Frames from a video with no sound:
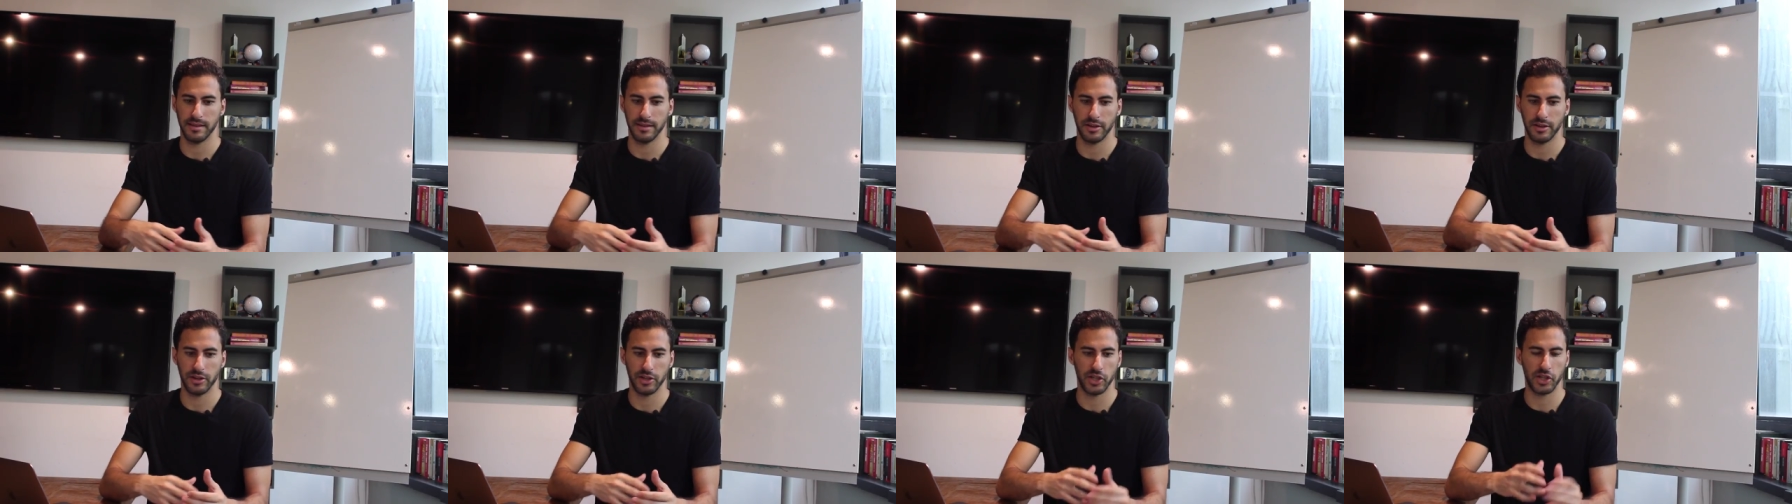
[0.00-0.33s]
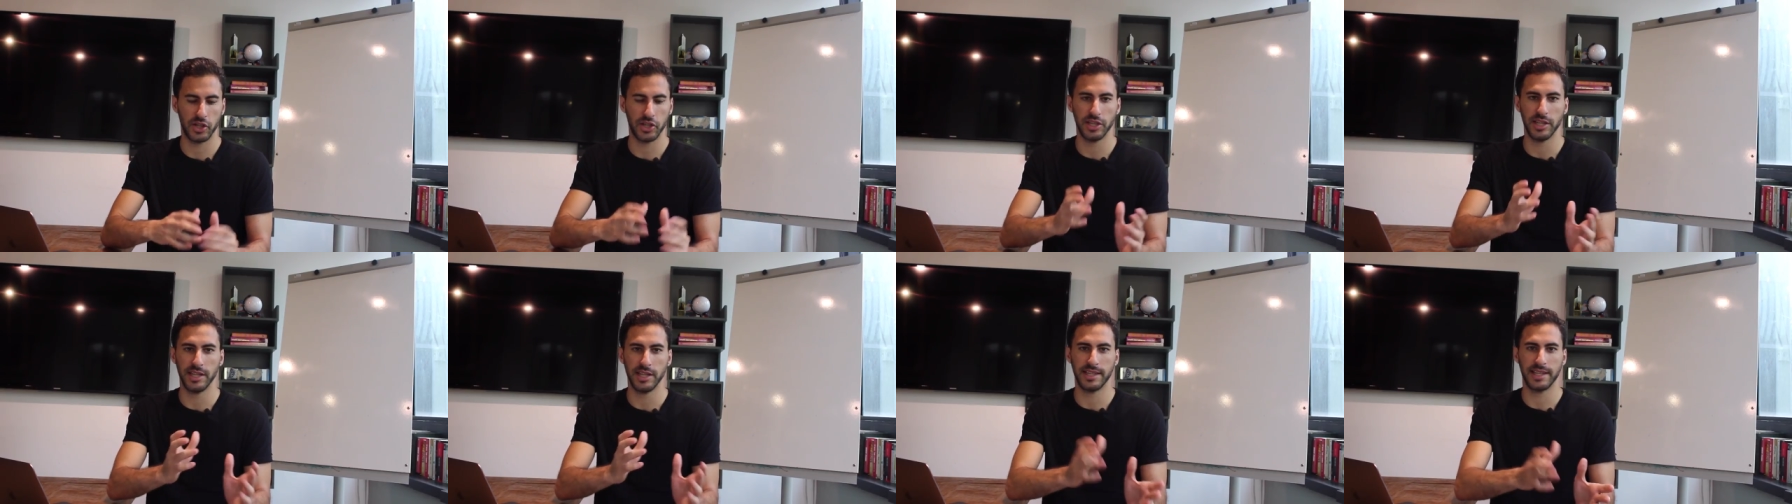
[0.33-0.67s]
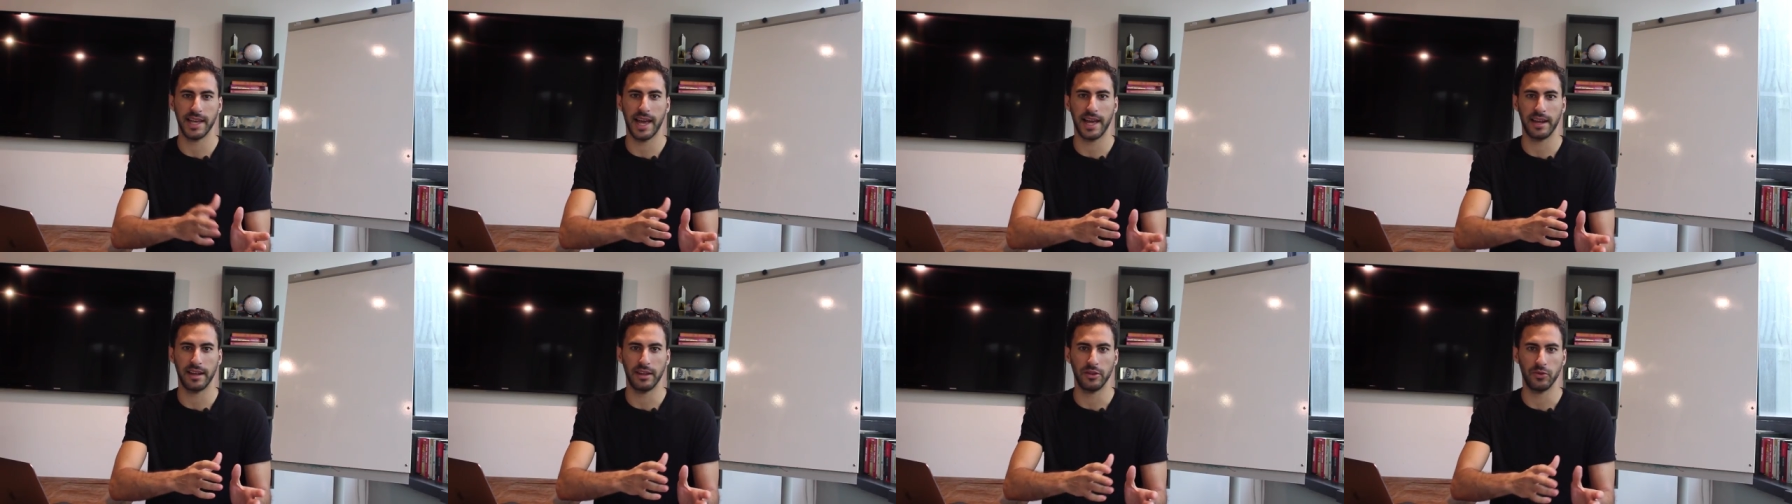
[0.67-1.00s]
they're just
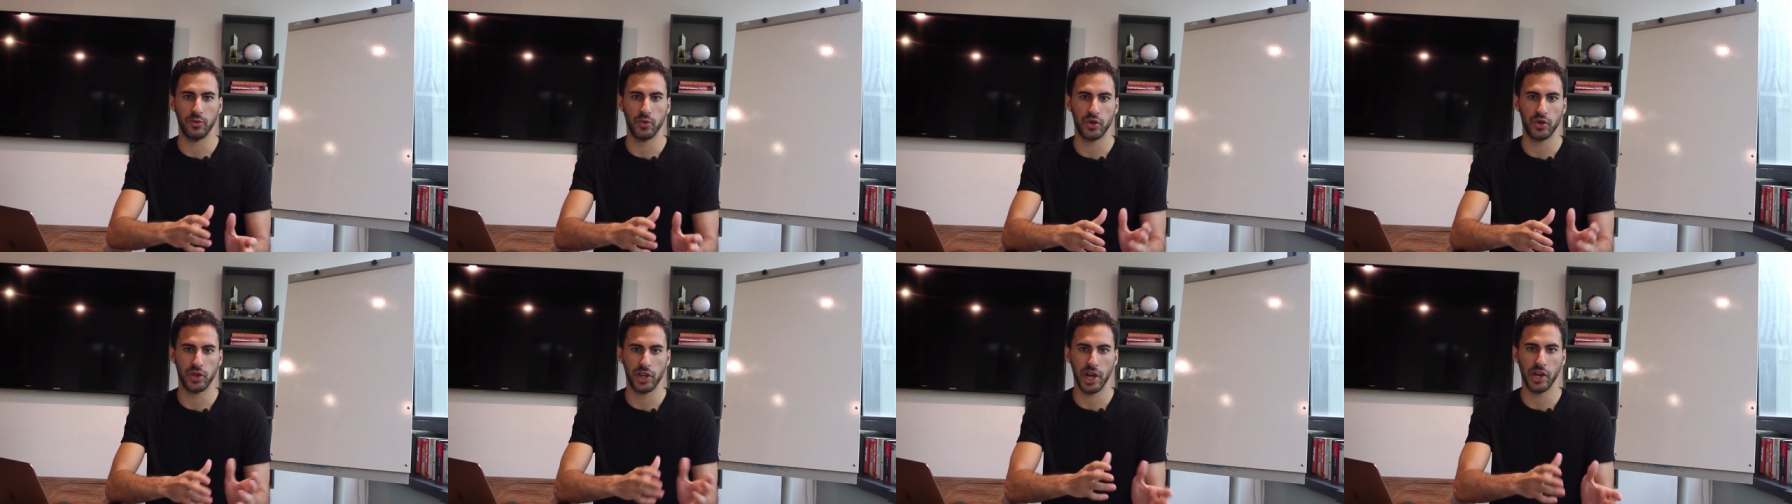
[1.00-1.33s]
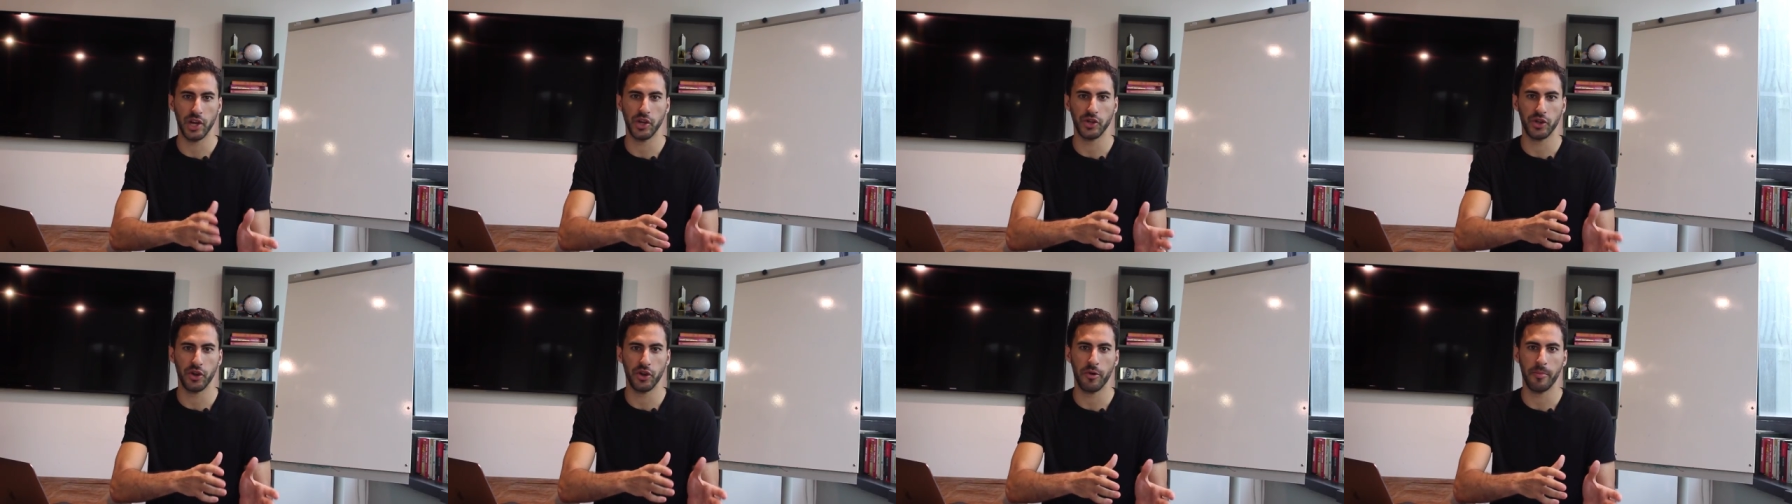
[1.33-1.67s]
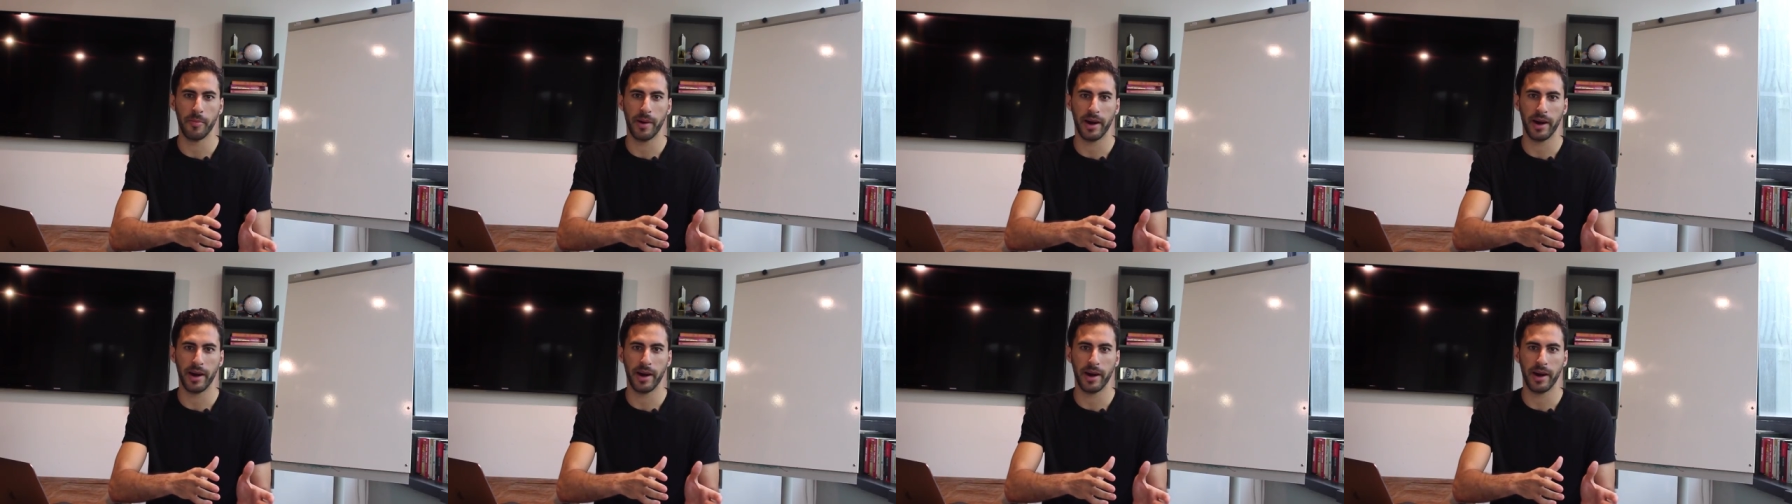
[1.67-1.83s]
deciding to change their